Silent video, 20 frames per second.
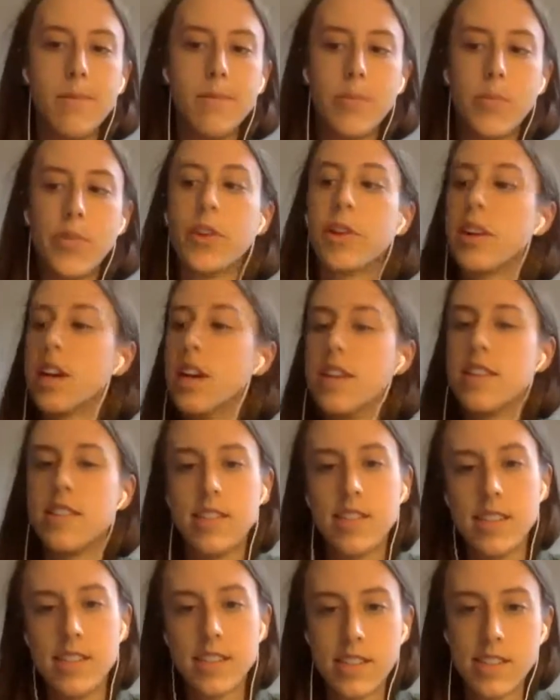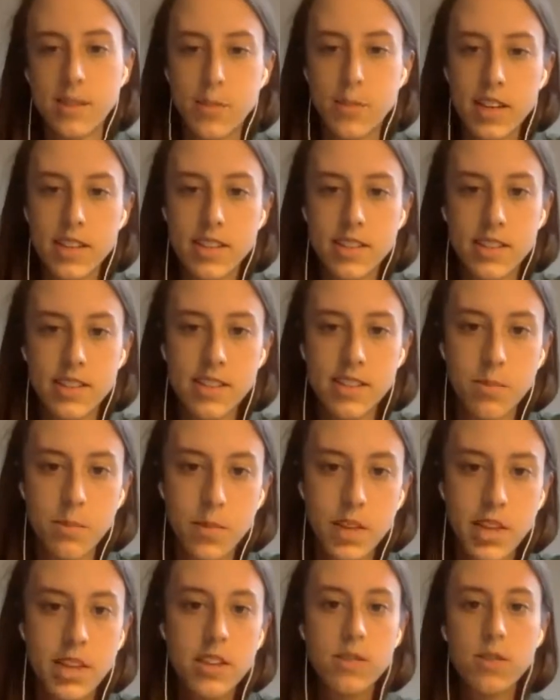their case is as best as can
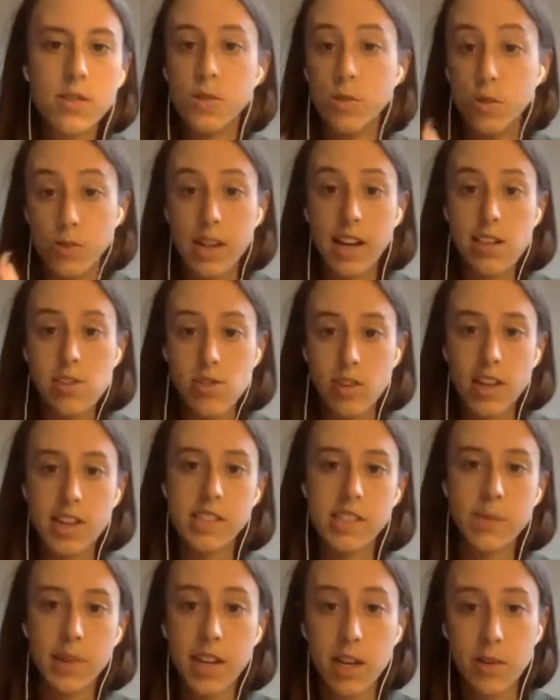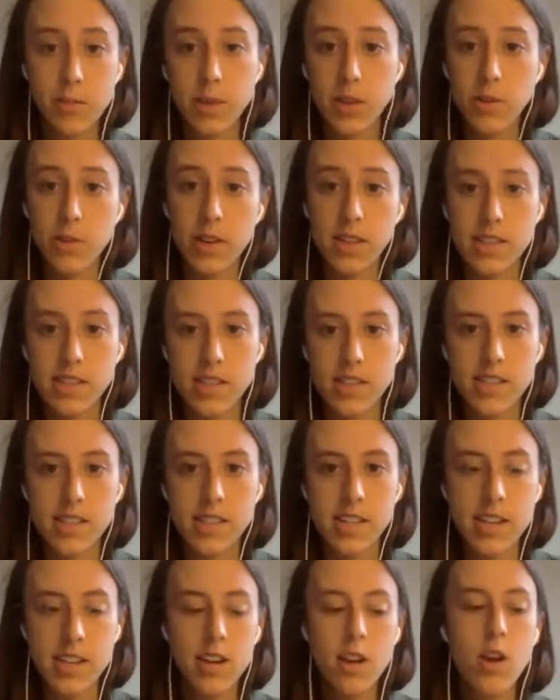be to naturalize and become a US
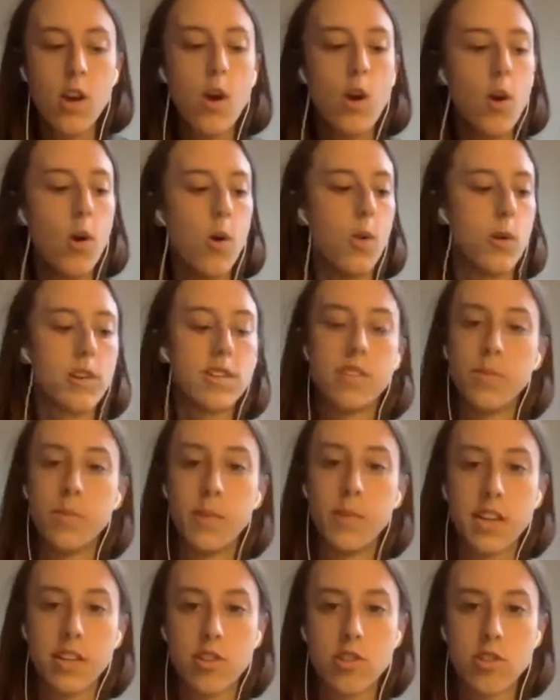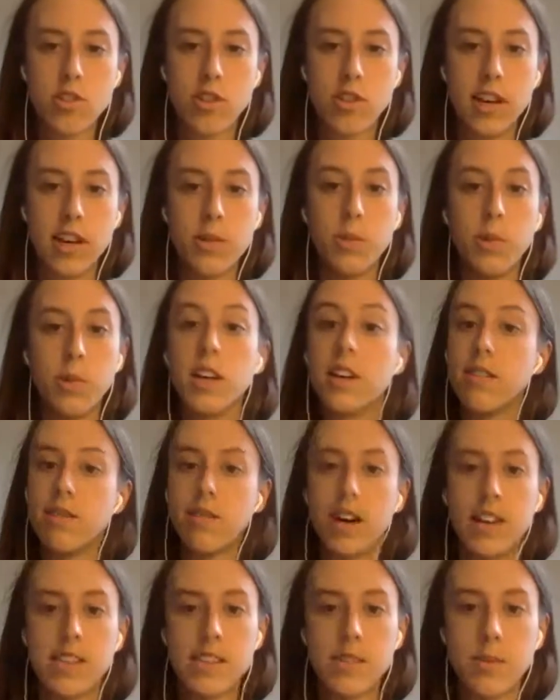citizen, or to make sure that we
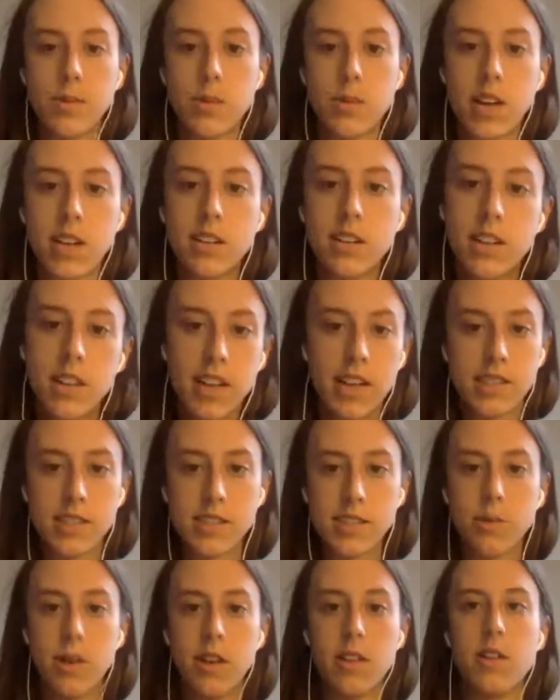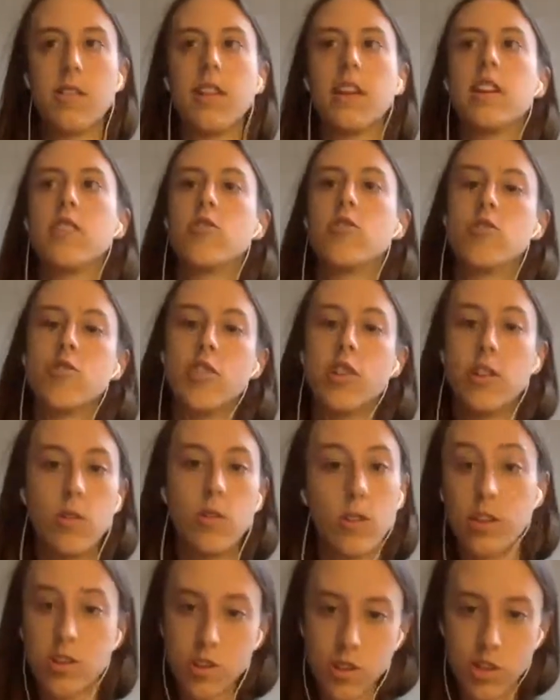advise them correctly as to whether they should
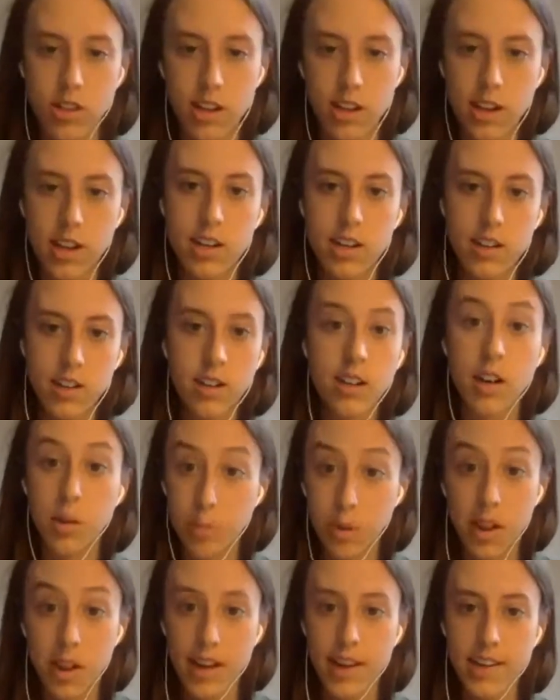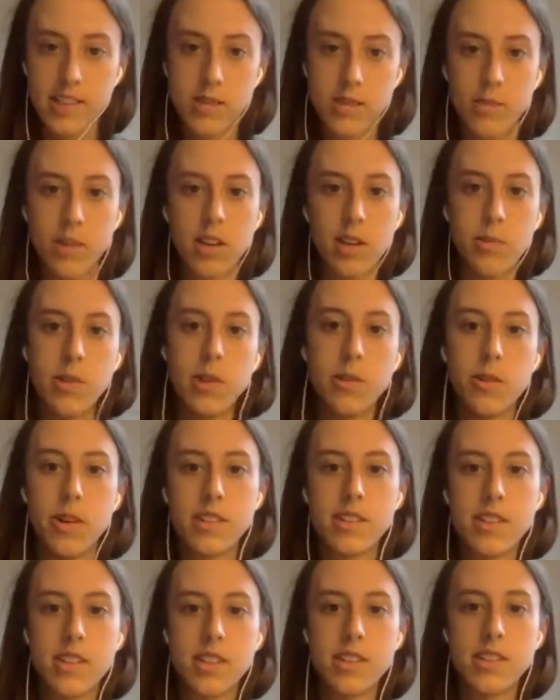or should not apply to become a
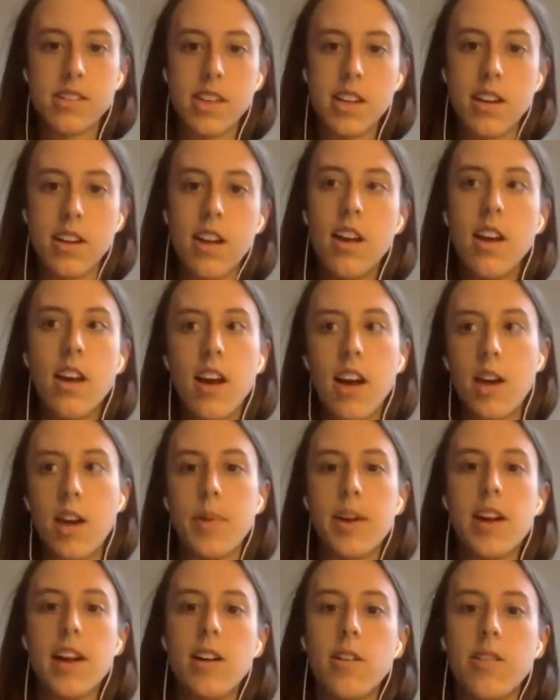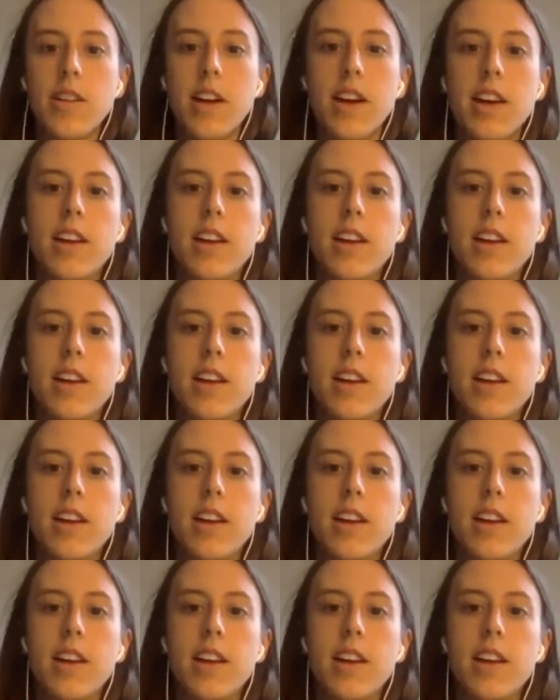US citizen, and how